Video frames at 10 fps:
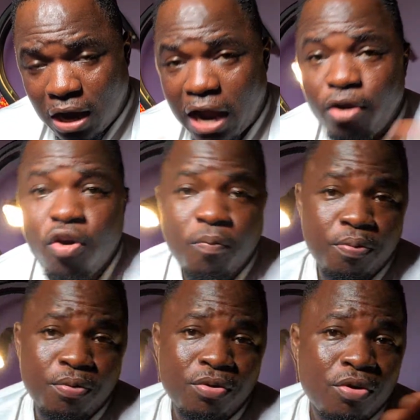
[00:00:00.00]
I
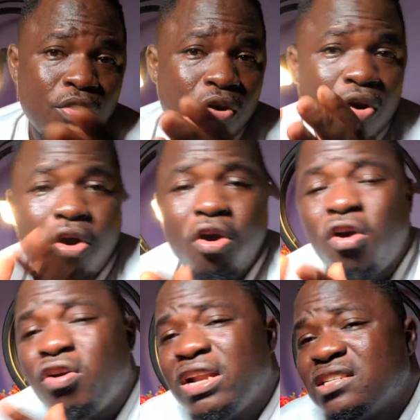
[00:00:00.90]
hope
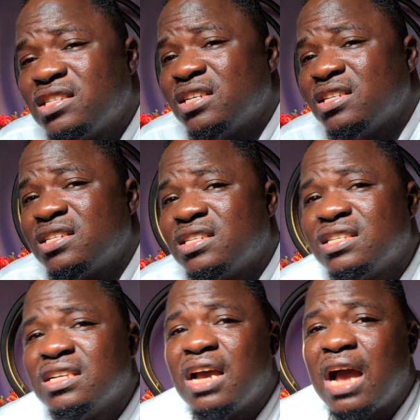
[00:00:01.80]
all these
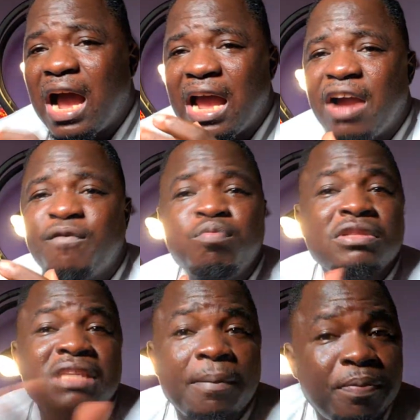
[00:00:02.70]
things I have
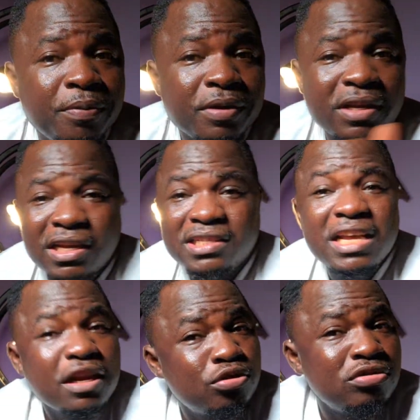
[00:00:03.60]
put up,
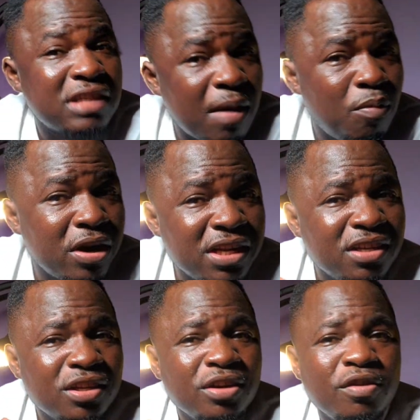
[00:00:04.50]
it gets to
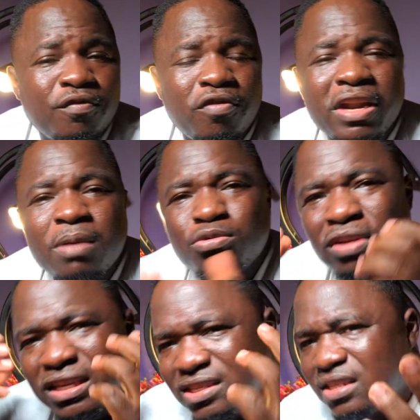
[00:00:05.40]
somebody for them
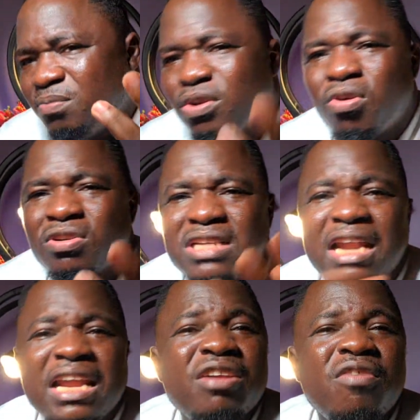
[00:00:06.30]
to listen, because
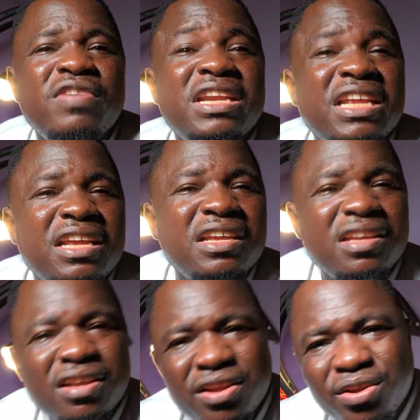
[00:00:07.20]
at the end of the
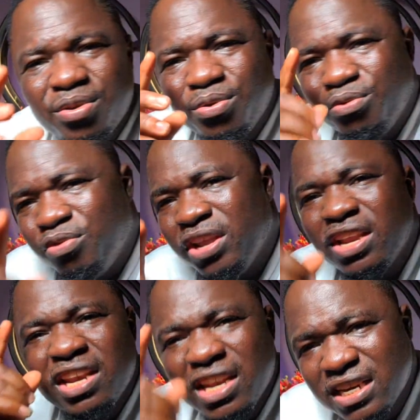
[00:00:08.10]
day,
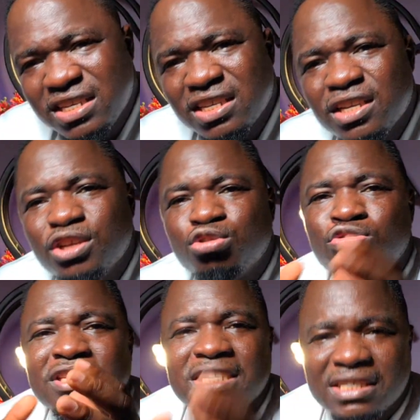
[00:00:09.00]
we need
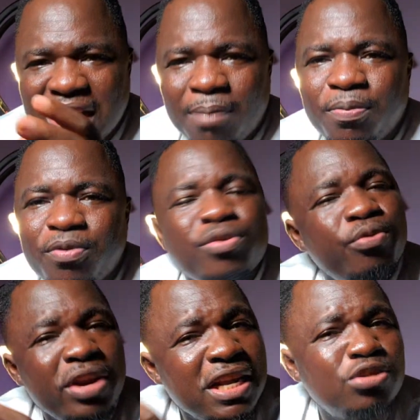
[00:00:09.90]
to sit up.
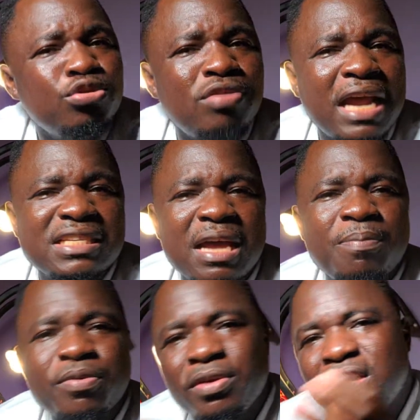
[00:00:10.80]
We need to rise
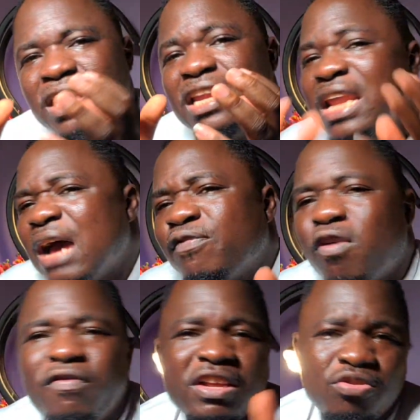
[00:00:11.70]
up.
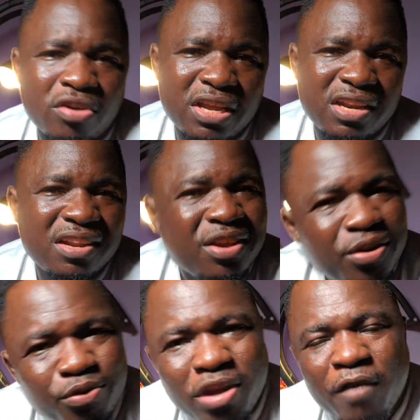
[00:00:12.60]
Enough of the talking.
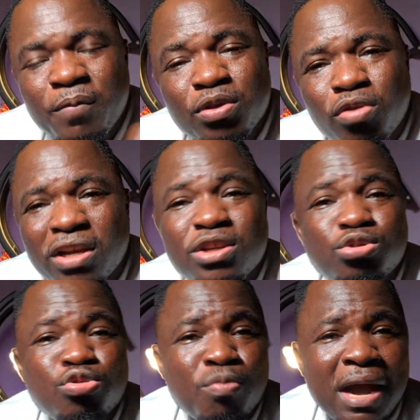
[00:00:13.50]
We have been
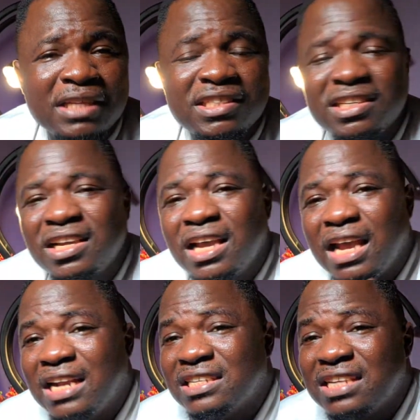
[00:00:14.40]
talking too much
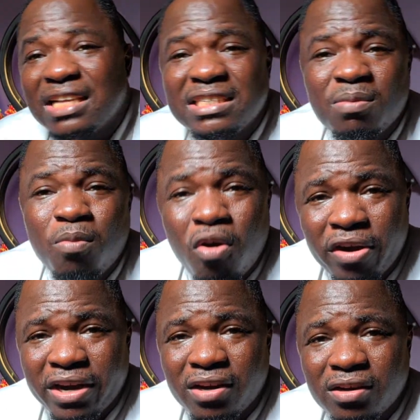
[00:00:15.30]
and it's getting
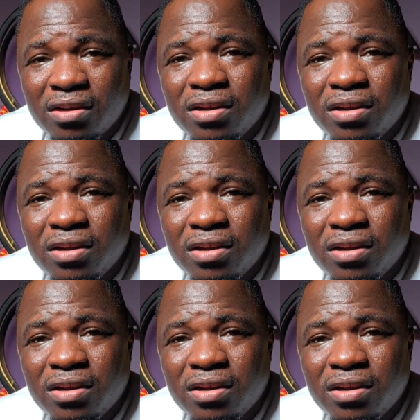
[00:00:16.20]
boring.